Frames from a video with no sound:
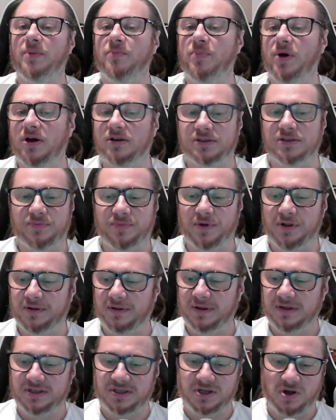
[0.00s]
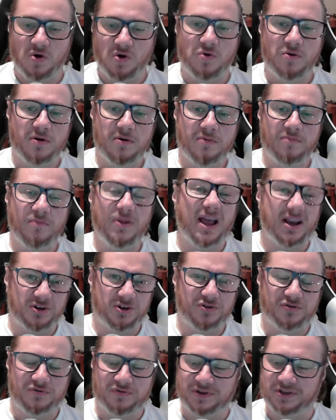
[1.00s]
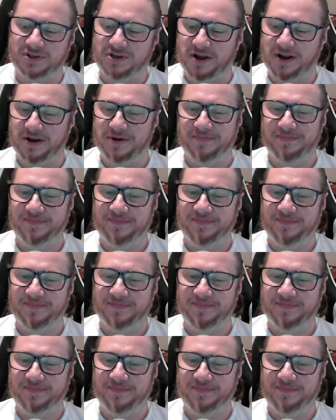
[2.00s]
possible. So black should resign.